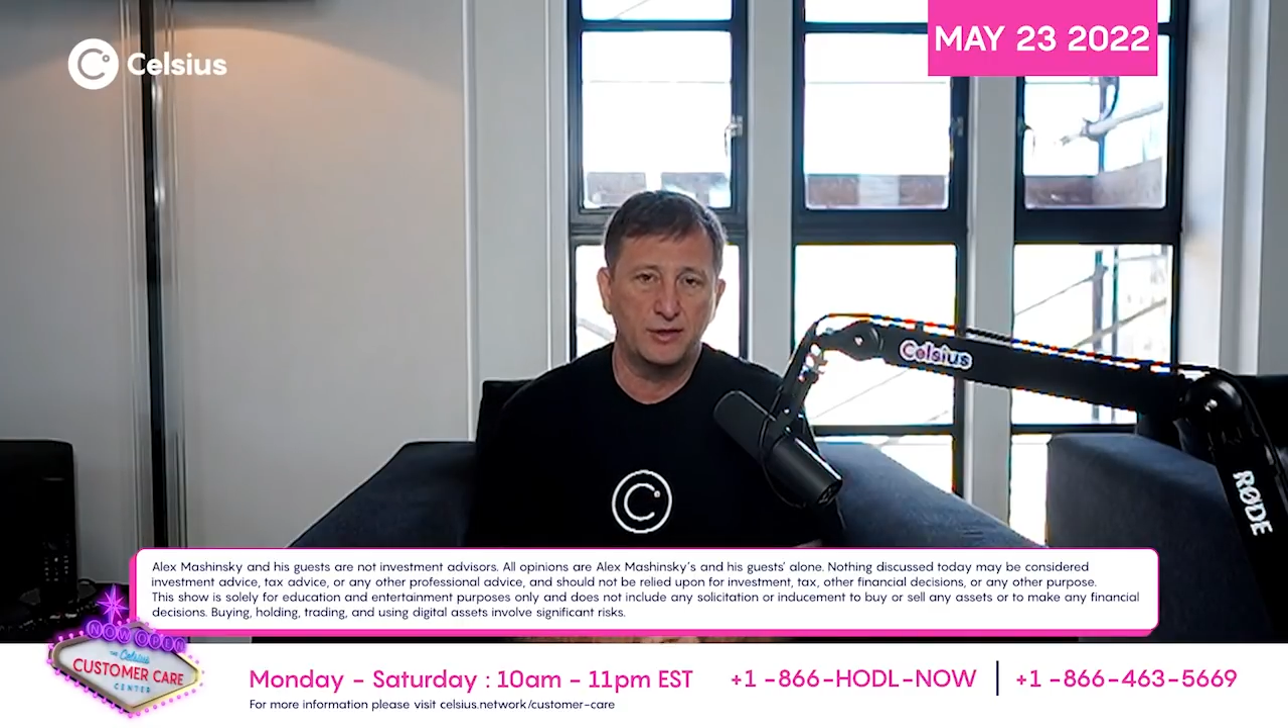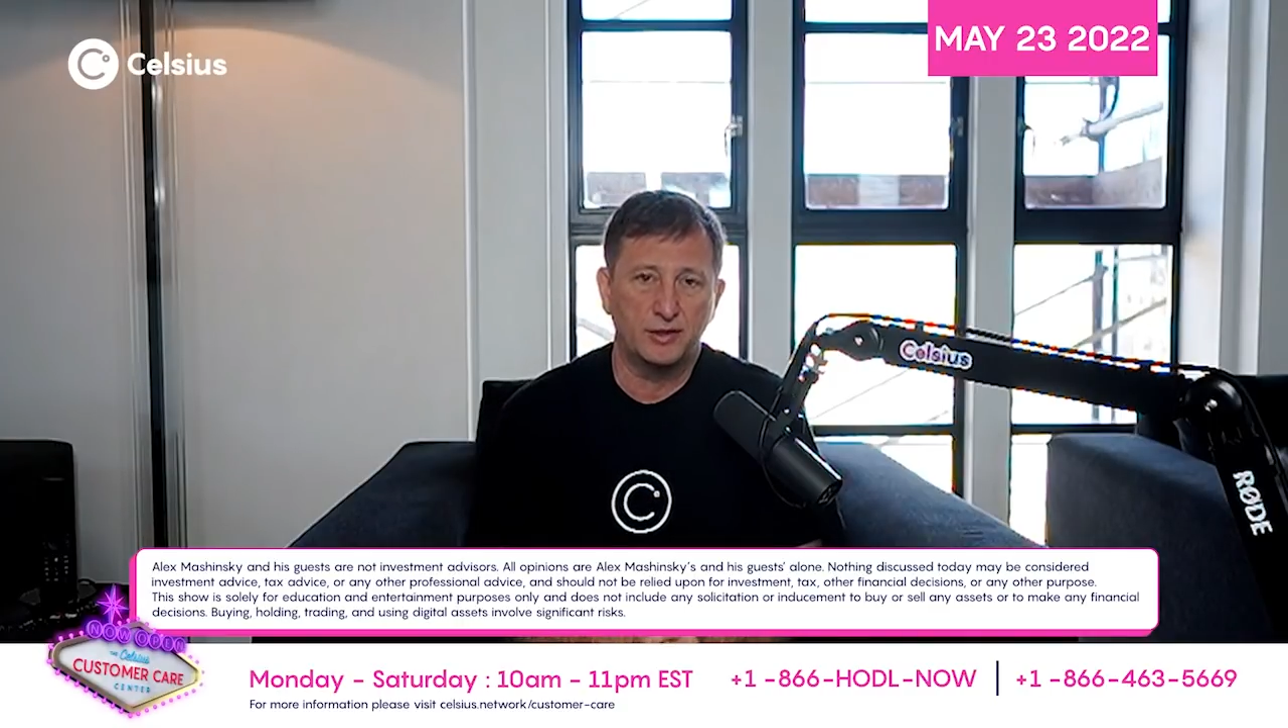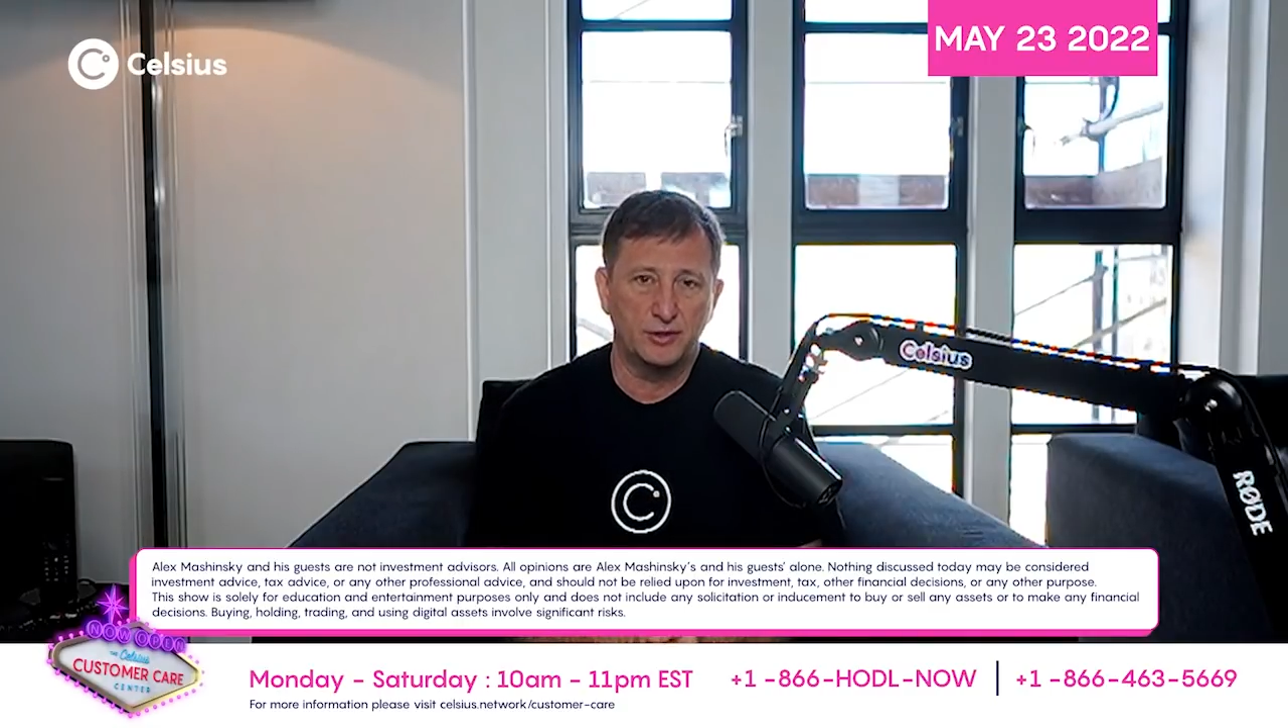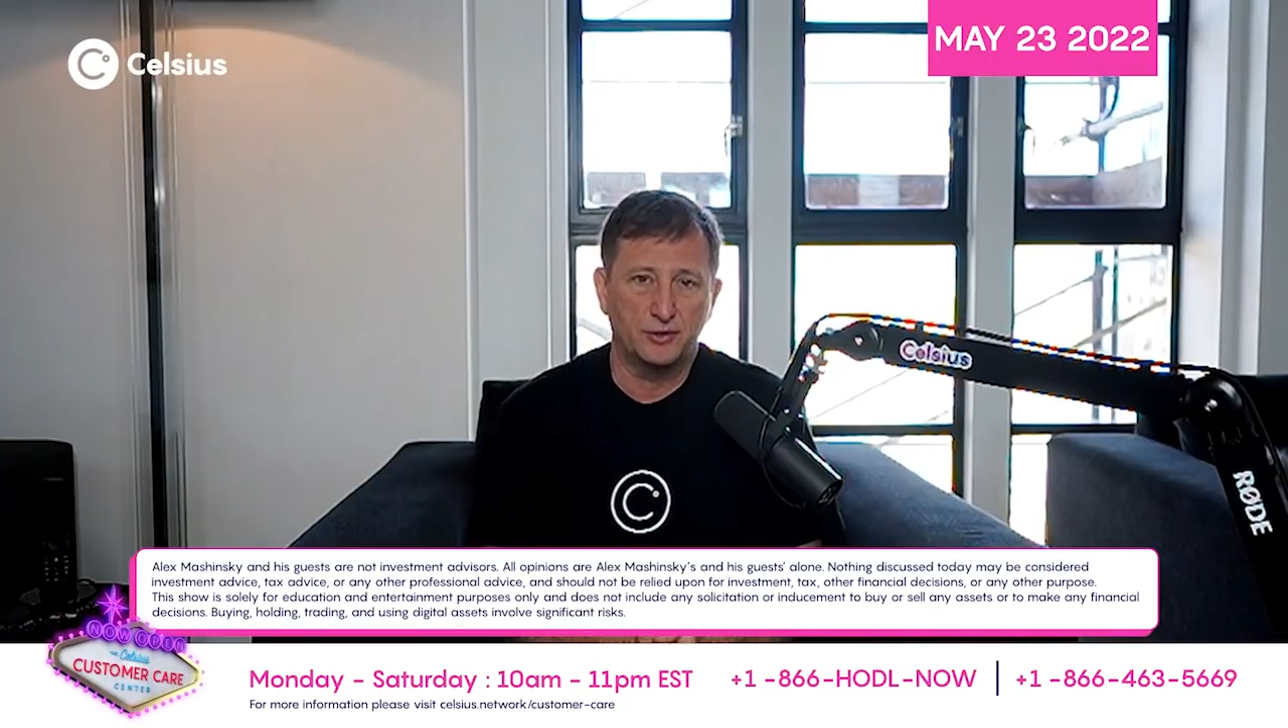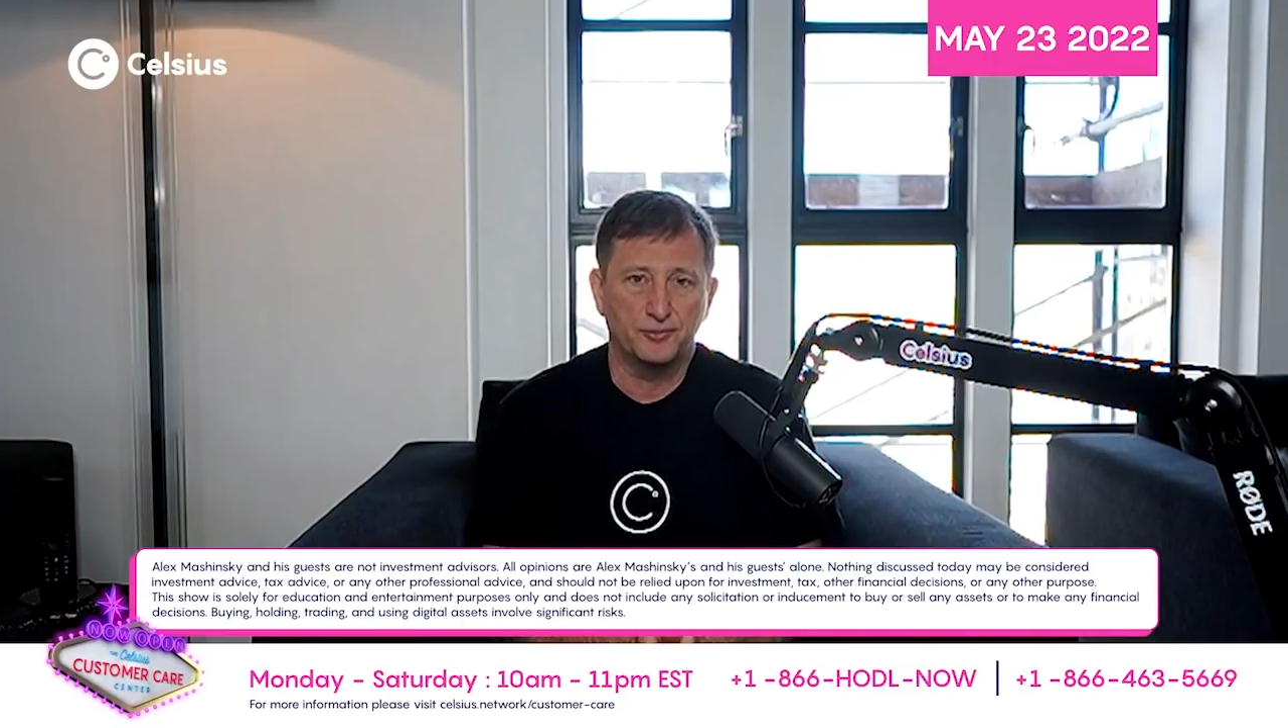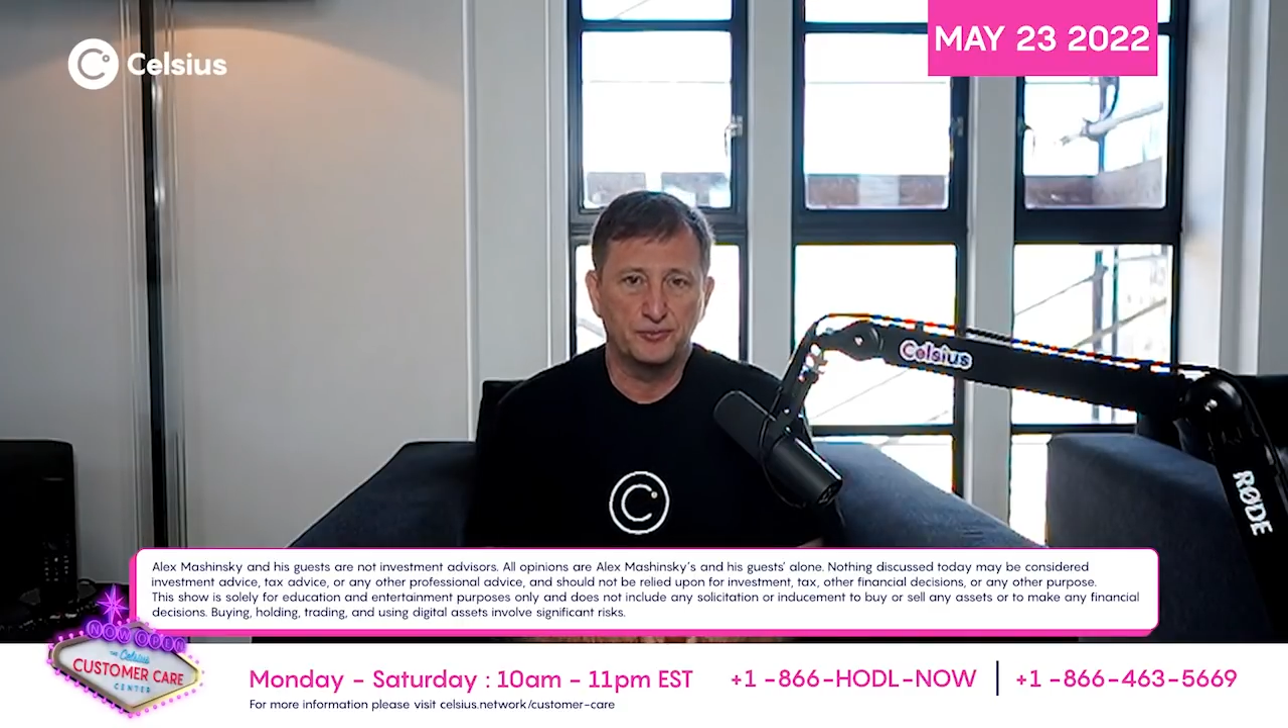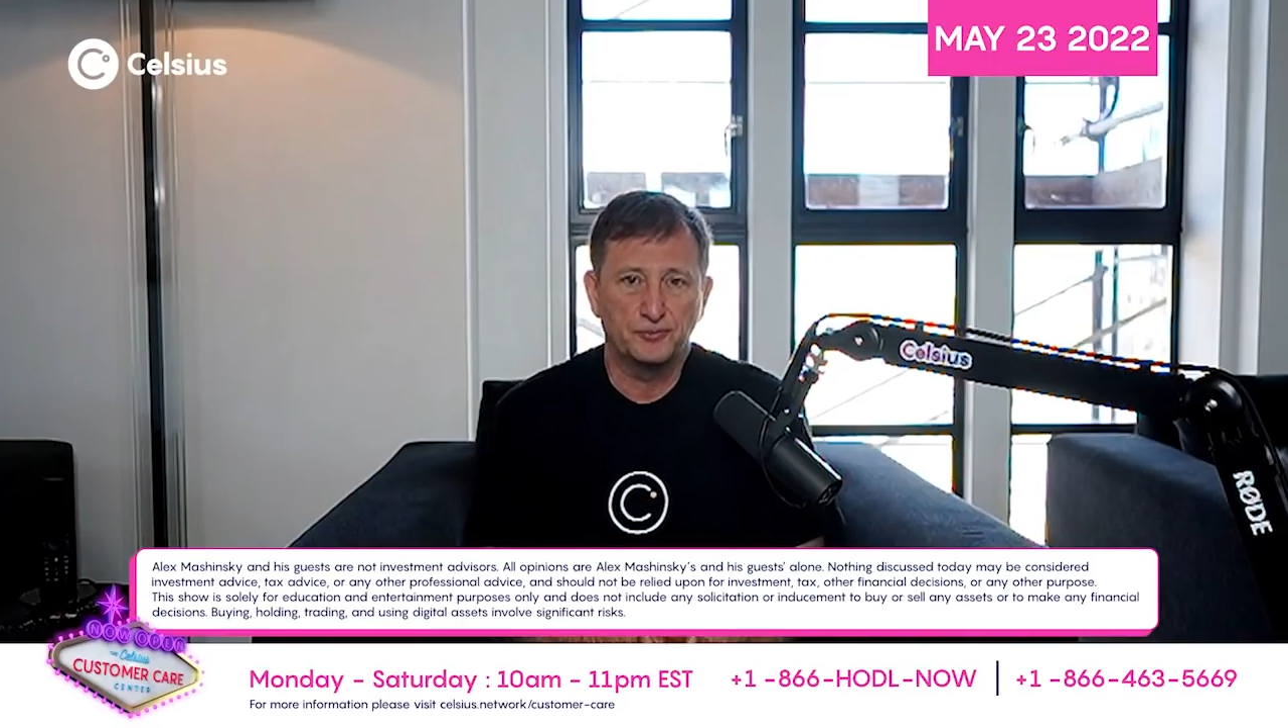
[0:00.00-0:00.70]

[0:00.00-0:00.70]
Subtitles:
you can do.